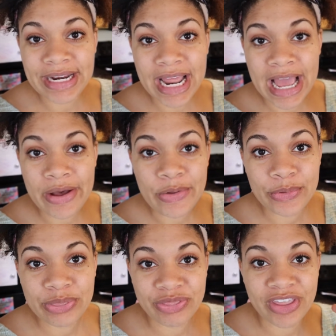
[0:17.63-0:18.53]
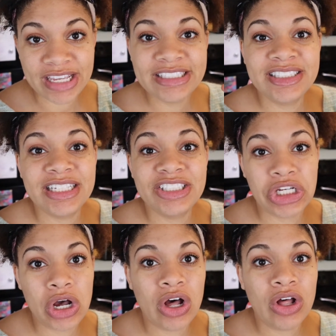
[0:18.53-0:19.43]
now, this is
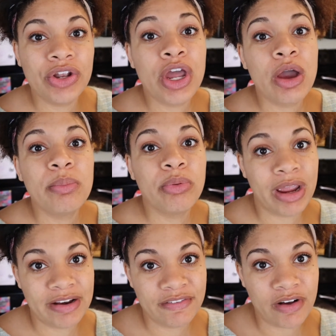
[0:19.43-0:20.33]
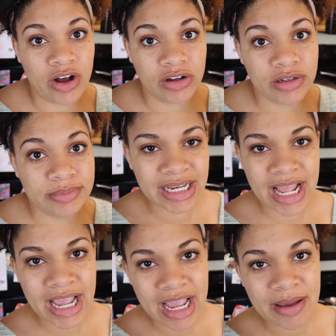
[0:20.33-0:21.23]
called brain fog.
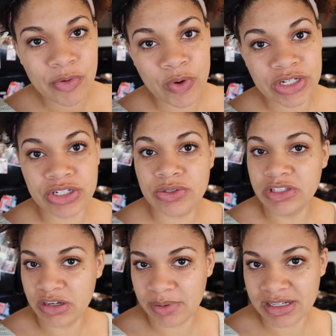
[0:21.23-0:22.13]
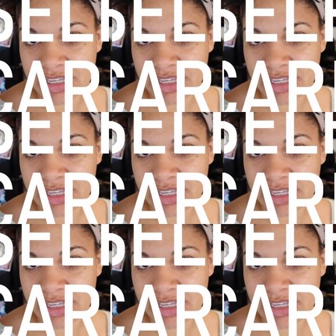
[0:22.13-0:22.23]
Today, I'm going to do a little bit of